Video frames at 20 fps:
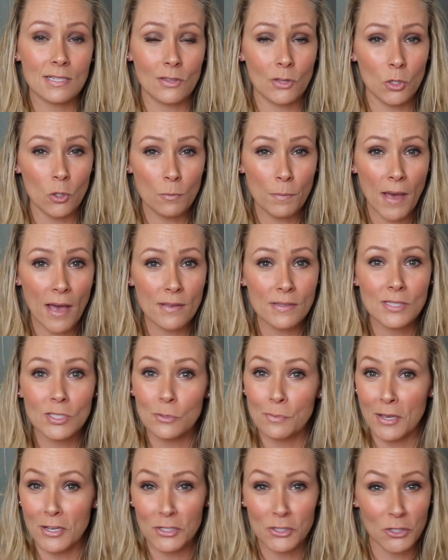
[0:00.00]
to the hoop house, so
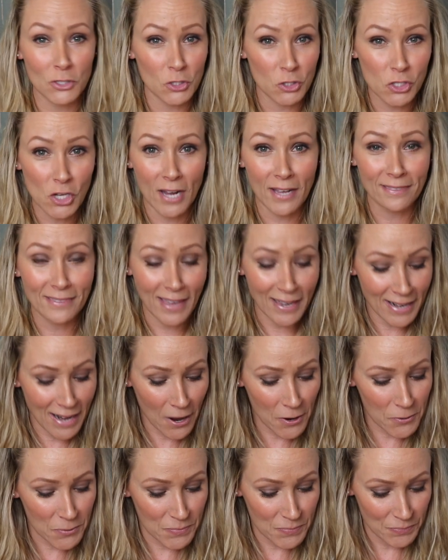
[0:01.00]
make sure you check that
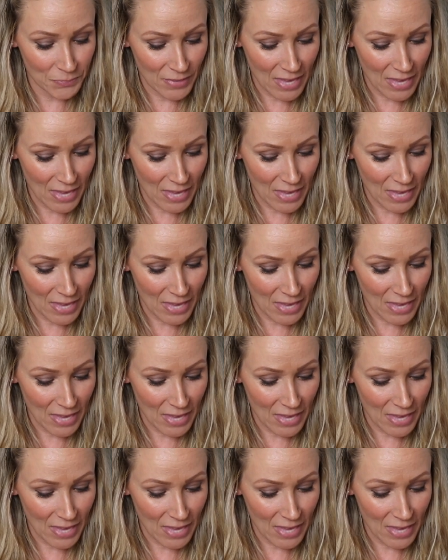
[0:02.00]
out.